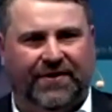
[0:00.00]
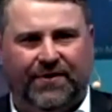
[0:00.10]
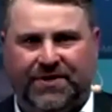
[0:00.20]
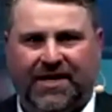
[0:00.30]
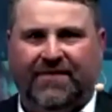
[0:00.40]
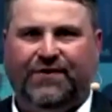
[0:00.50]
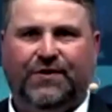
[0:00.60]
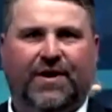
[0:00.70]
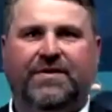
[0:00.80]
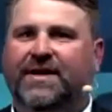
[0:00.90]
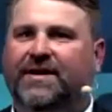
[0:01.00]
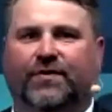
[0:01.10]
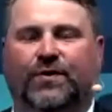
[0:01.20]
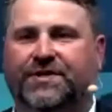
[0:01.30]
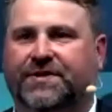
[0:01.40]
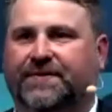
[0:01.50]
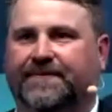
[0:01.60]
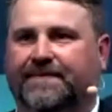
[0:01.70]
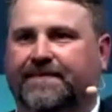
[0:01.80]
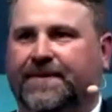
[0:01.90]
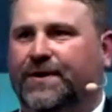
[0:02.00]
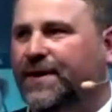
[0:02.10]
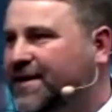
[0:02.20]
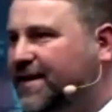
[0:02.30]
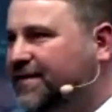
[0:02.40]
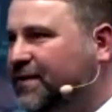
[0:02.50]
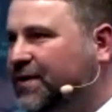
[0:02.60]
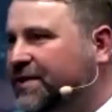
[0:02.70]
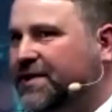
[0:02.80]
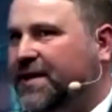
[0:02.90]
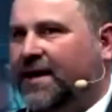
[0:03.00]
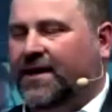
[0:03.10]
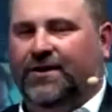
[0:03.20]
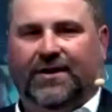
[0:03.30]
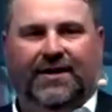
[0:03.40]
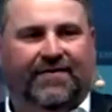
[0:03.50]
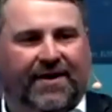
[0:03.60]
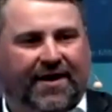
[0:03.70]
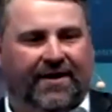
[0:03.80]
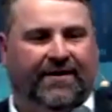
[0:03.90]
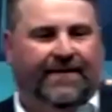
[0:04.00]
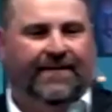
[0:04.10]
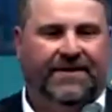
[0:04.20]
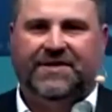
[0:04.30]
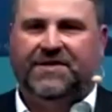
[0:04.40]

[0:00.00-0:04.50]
It was a gift. You don't need a voice. You don't need a voice. You can live on a desert